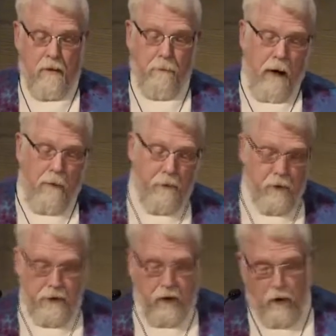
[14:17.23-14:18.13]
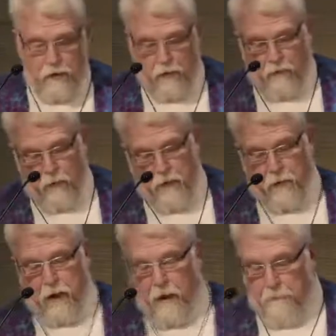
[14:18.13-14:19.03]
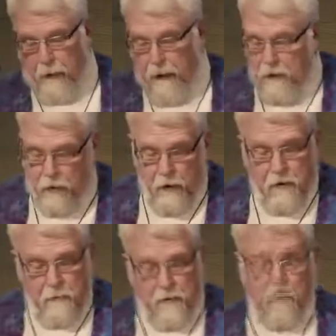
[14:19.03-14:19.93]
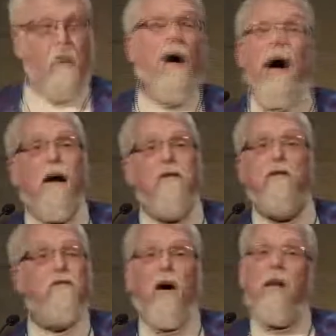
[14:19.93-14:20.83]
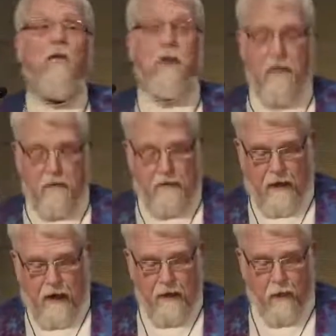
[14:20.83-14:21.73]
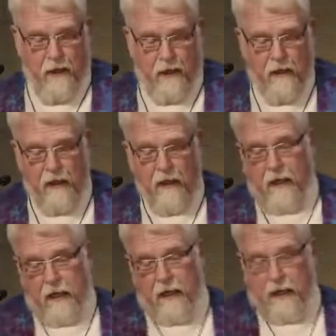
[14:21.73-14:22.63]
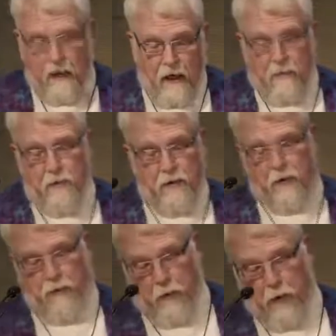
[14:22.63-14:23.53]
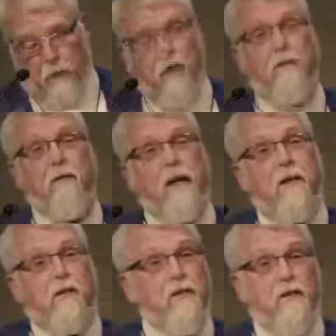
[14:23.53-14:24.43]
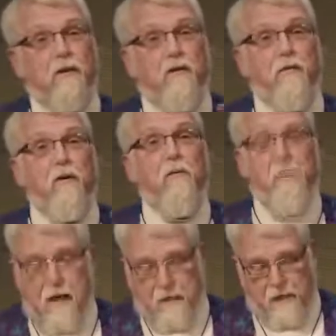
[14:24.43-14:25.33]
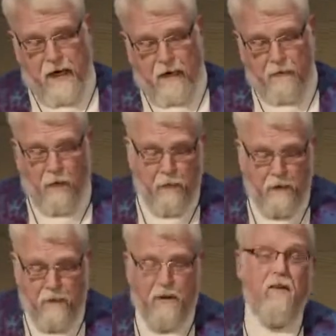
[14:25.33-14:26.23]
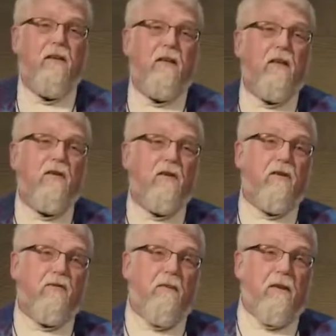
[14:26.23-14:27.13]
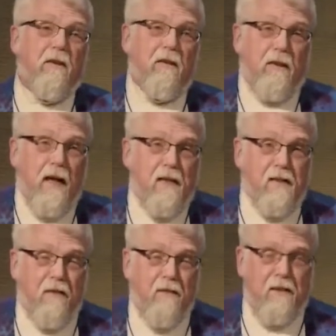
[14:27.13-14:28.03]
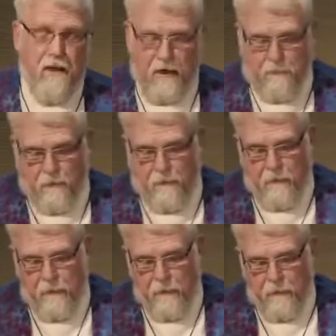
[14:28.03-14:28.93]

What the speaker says: In the popular culture of which we're all a part, Christmas arrives following Halloween, and it comes to full revelation just a few minutes after we've cleared the dishes from the Thanksgiving table.